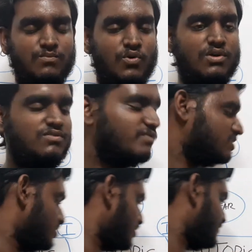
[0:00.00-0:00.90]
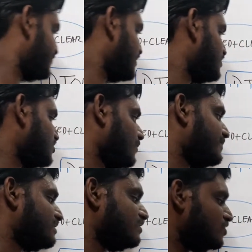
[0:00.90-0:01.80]
more with your
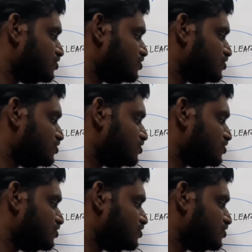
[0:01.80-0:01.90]
topic.